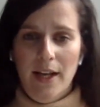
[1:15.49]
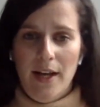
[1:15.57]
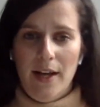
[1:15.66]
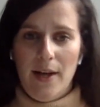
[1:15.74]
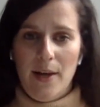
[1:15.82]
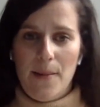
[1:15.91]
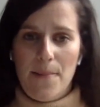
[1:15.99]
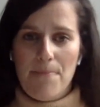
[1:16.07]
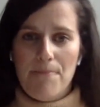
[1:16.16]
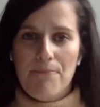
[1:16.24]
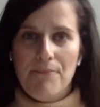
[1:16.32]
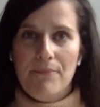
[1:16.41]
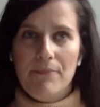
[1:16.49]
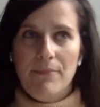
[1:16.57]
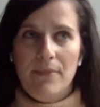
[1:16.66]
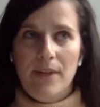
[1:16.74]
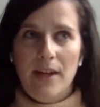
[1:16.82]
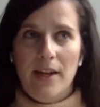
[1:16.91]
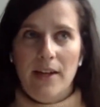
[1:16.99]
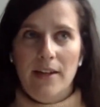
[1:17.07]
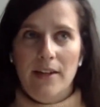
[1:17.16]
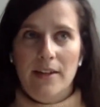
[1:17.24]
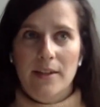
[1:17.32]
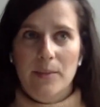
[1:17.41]
Um, and
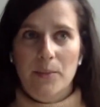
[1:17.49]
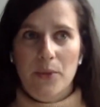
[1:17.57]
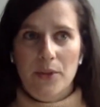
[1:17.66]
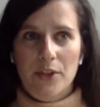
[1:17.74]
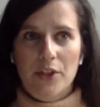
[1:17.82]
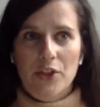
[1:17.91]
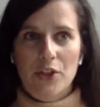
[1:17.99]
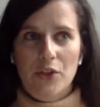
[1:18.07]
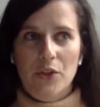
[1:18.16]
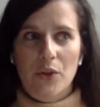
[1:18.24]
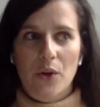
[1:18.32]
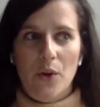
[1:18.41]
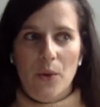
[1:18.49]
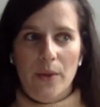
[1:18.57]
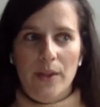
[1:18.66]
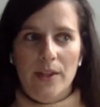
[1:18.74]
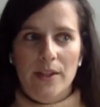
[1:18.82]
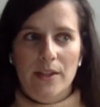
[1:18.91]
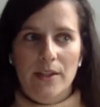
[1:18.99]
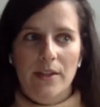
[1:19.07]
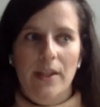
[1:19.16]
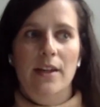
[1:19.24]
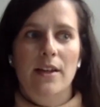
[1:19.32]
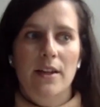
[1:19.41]
it's important to always
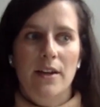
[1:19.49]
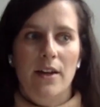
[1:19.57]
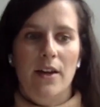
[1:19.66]
think